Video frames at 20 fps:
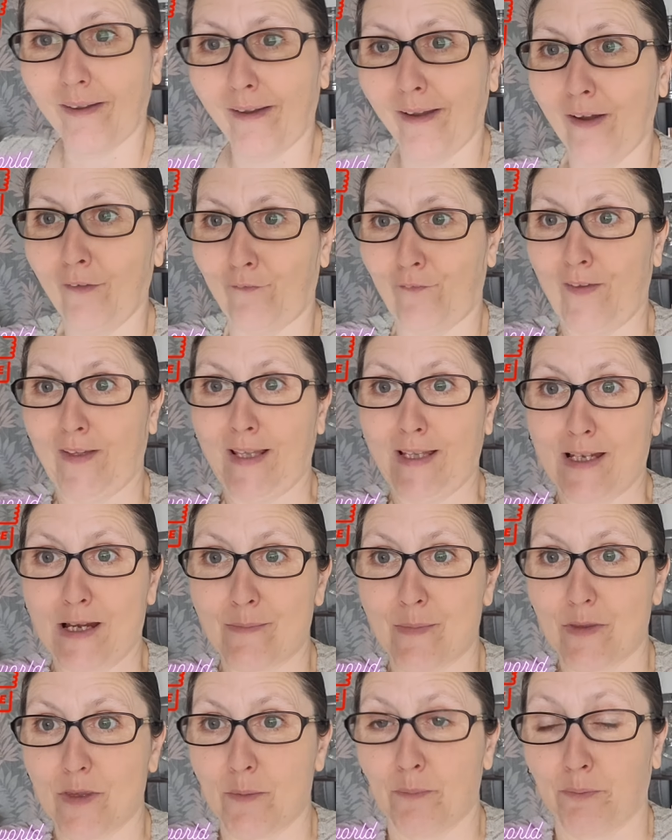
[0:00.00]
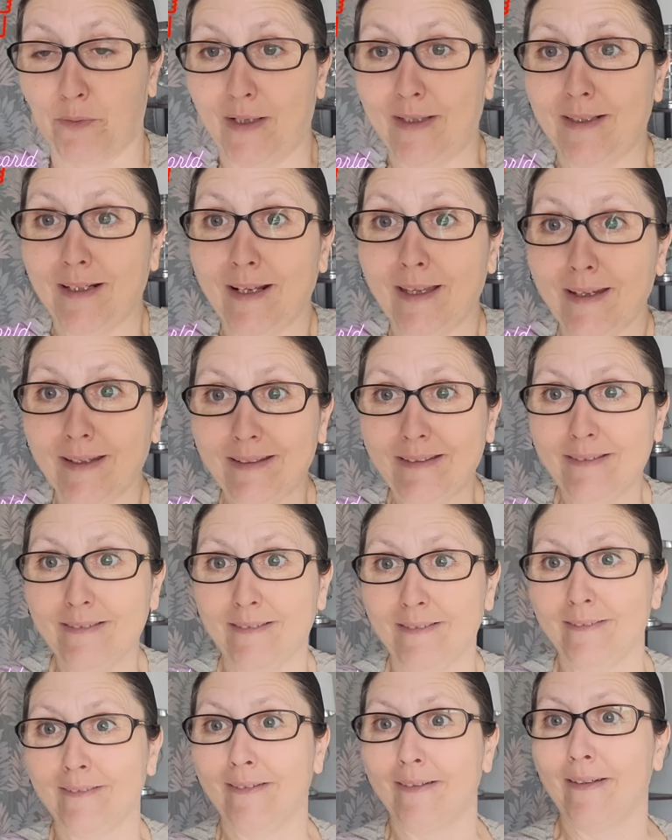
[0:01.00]
I feel like I'm on the
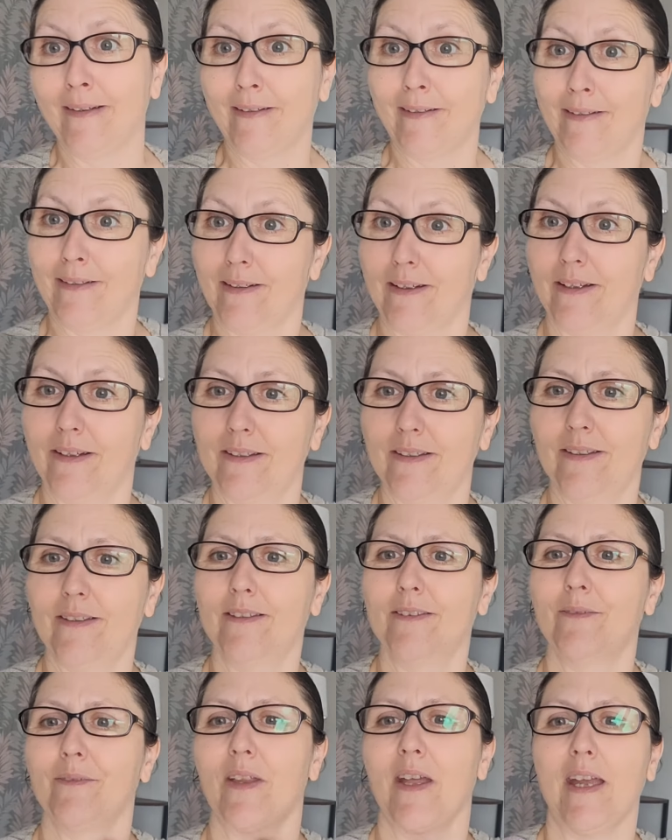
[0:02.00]
breadline.